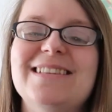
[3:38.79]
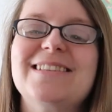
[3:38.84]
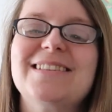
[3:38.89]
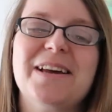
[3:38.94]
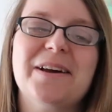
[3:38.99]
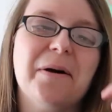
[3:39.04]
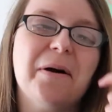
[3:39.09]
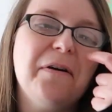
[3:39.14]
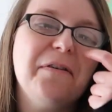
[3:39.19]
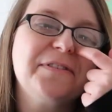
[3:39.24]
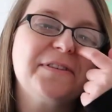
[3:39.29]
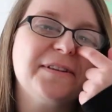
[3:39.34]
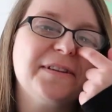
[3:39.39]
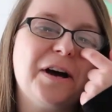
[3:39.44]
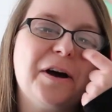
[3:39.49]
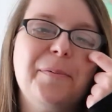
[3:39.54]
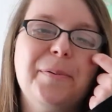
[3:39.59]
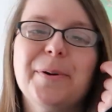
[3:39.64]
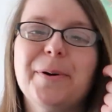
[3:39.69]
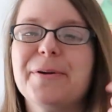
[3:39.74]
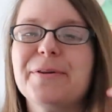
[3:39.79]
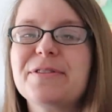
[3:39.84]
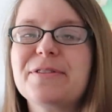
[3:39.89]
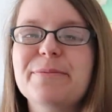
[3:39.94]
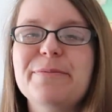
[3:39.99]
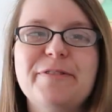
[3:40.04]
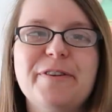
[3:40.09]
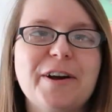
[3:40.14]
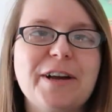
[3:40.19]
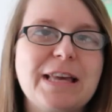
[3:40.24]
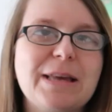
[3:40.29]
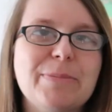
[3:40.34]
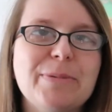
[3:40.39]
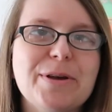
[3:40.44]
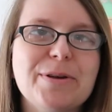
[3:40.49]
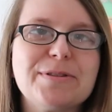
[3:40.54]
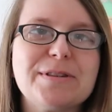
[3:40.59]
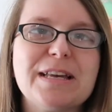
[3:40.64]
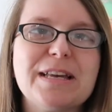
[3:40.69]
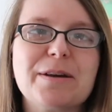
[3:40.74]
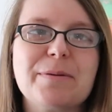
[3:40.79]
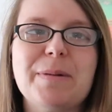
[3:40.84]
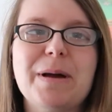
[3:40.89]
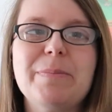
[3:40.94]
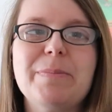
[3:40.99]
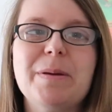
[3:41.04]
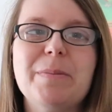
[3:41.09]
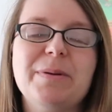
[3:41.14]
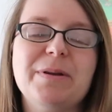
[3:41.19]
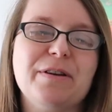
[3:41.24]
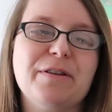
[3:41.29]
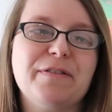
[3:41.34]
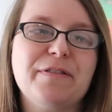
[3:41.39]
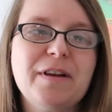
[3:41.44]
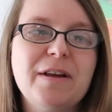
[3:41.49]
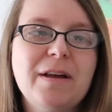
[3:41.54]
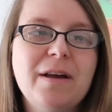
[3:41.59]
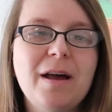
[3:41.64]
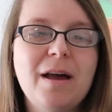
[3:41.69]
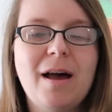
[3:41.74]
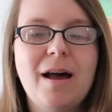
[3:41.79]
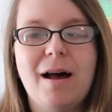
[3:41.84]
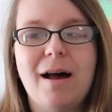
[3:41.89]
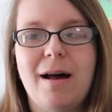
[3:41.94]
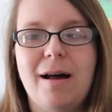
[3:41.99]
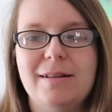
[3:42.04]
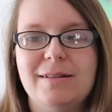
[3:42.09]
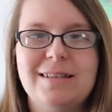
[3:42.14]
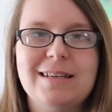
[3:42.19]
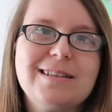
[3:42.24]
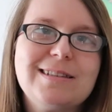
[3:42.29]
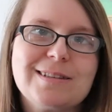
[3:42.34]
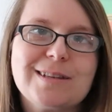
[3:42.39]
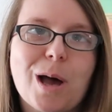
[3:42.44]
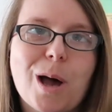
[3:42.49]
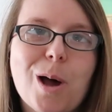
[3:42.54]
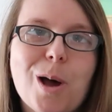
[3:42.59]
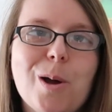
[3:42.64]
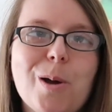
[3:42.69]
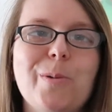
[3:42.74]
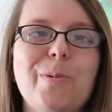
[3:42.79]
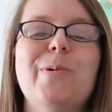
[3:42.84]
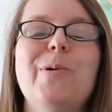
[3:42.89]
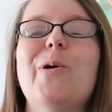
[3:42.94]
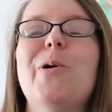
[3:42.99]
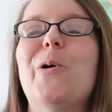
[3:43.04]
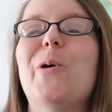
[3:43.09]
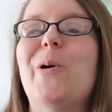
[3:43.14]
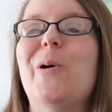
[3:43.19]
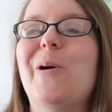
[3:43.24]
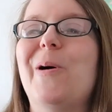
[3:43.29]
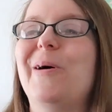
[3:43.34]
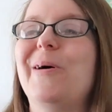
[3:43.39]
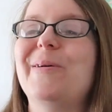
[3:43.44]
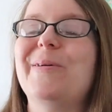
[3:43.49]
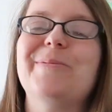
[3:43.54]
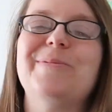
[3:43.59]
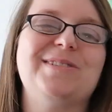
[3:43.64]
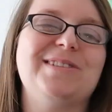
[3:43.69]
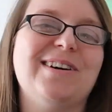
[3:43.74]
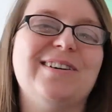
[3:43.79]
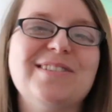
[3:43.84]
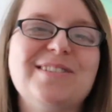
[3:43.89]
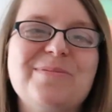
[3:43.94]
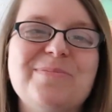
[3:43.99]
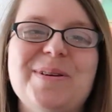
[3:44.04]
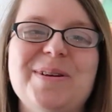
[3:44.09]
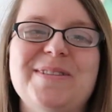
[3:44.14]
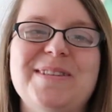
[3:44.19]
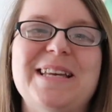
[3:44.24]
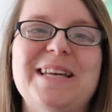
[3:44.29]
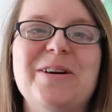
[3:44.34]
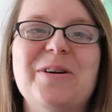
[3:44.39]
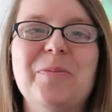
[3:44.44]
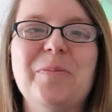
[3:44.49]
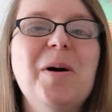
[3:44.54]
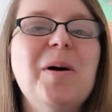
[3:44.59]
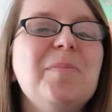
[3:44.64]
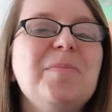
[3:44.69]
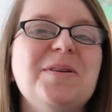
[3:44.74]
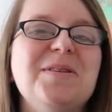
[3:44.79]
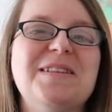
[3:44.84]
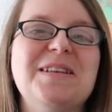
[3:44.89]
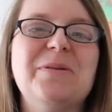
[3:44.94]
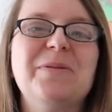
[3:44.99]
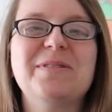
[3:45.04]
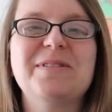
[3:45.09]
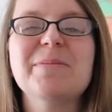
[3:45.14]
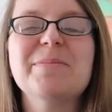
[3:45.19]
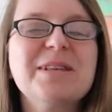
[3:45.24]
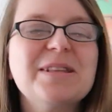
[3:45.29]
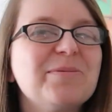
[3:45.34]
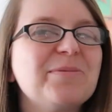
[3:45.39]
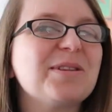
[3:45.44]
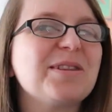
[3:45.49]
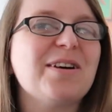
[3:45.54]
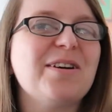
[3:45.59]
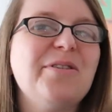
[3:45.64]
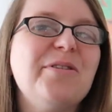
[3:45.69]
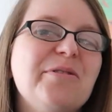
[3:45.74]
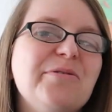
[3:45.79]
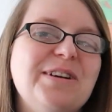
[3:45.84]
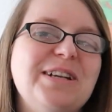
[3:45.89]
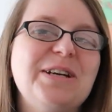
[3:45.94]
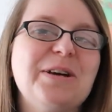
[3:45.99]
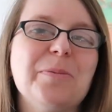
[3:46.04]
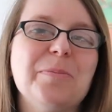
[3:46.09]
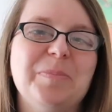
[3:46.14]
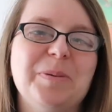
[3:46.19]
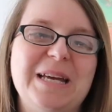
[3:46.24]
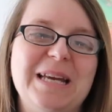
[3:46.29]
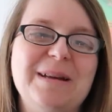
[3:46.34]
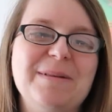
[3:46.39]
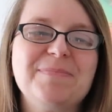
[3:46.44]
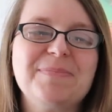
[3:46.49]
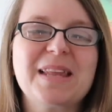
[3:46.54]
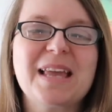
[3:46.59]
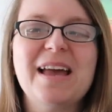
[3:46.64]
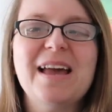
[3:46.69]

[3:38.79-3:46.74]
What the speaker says: So often I'll put on some funky music, maybe a bit of disco or dance music or pop music, something with a really good beat.